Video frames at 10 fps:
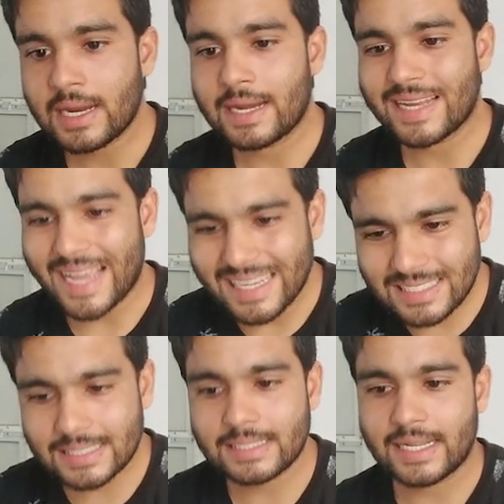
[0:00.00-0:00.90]
and
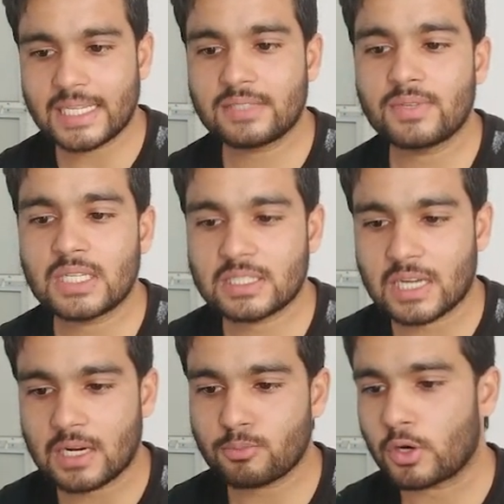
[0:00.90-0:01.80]
x next will
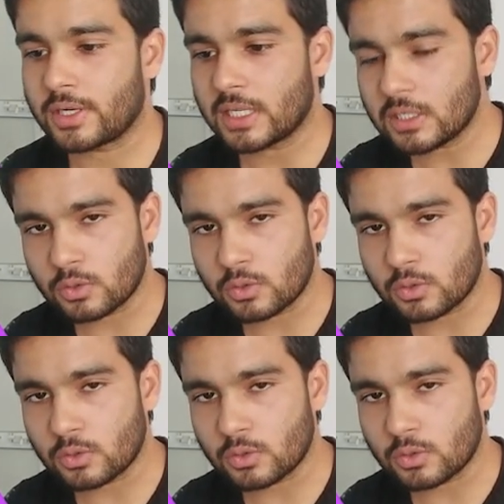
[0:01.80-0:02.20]
start pointing